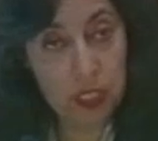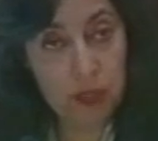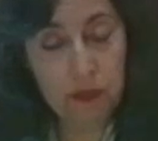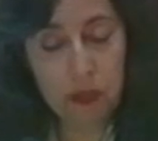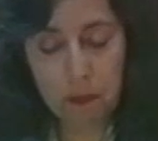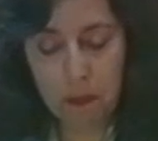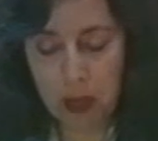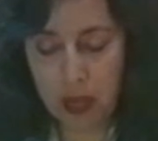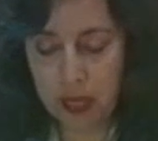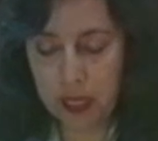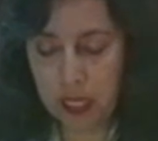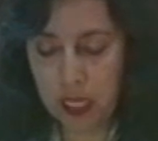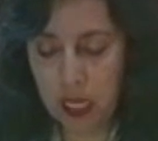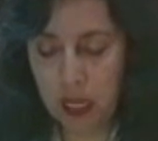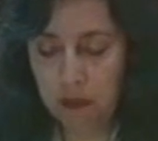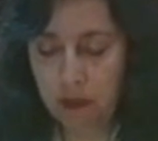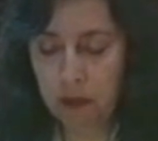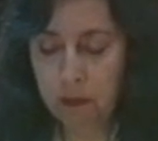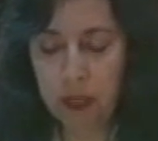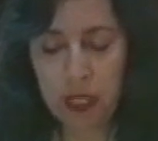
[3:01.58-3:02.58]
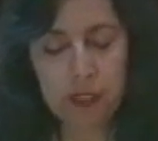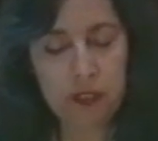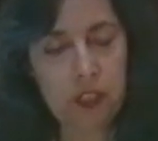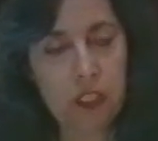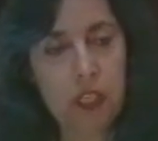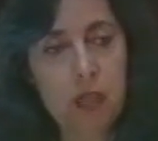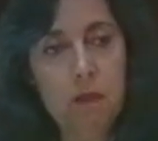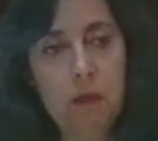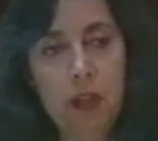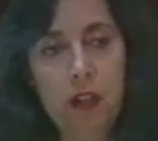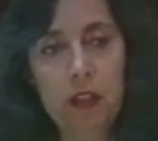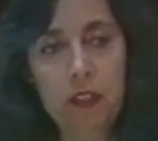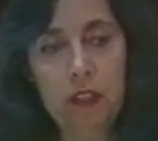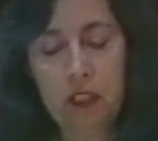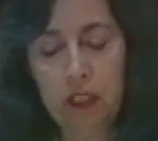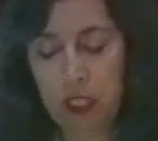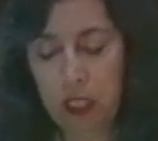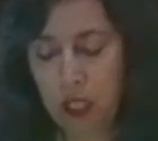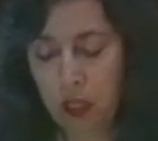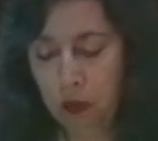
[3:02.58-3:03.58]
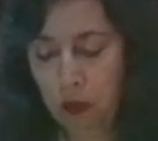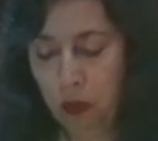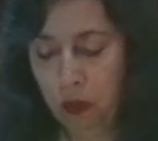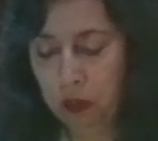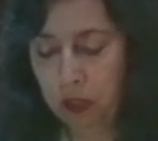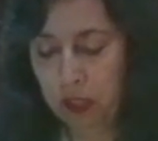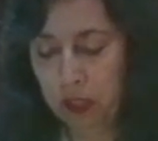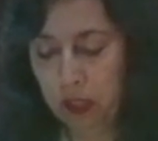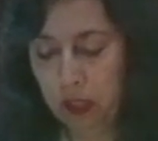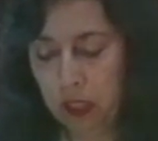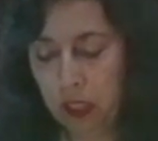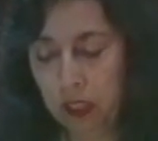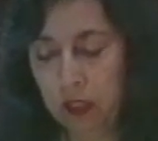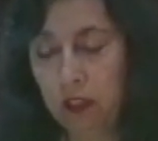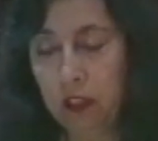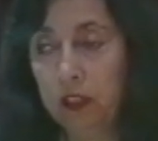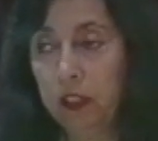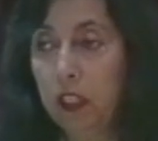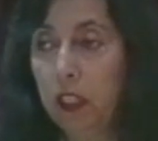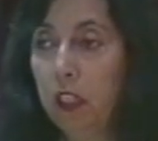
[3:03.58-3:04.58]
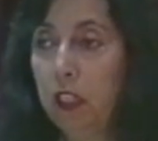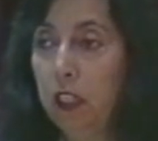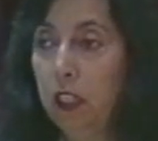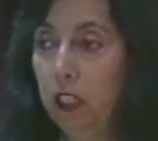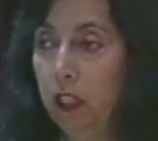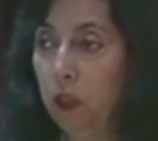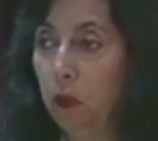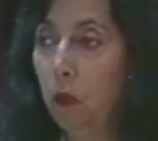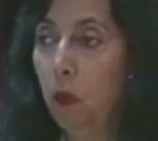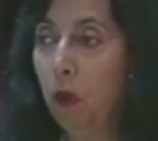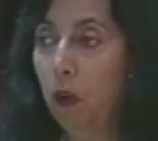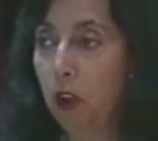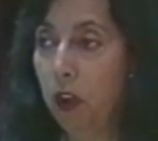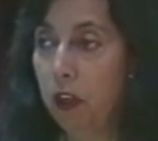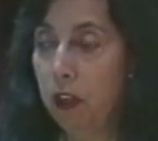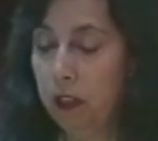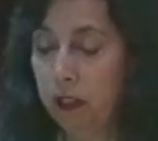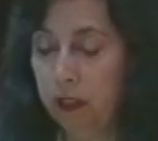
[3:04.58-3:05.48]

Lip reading: the body of a Mexican American hero killed in the war.